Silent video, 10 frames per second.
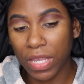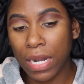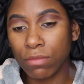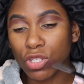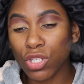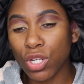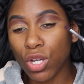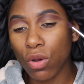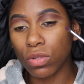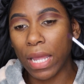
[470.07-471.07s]
And I'm just gonna
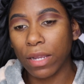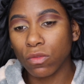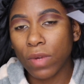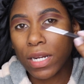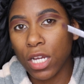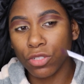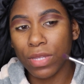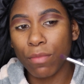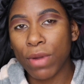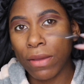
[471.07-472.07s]
go like right under
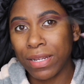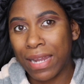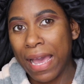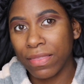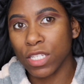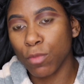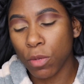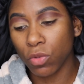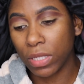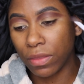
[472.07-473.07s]
that brown and add this
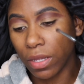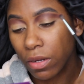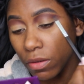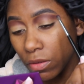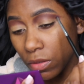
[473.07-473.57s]
purple in there.